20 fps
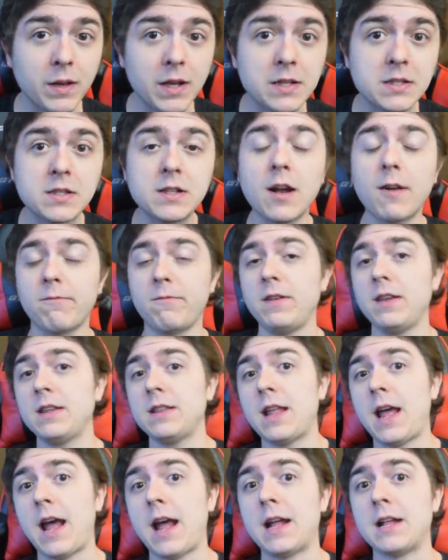It's
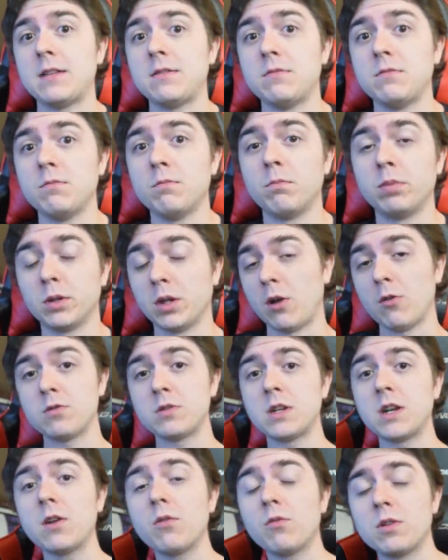nothing that
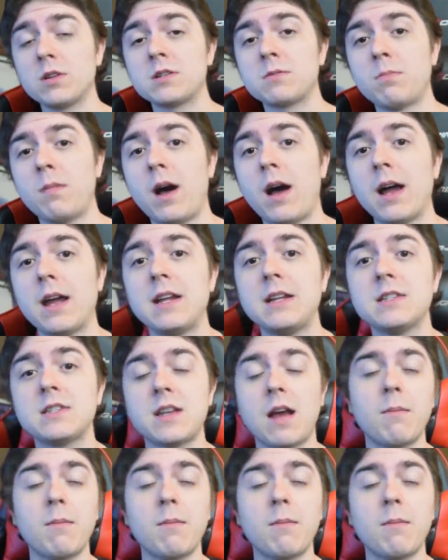blows anyone's minds.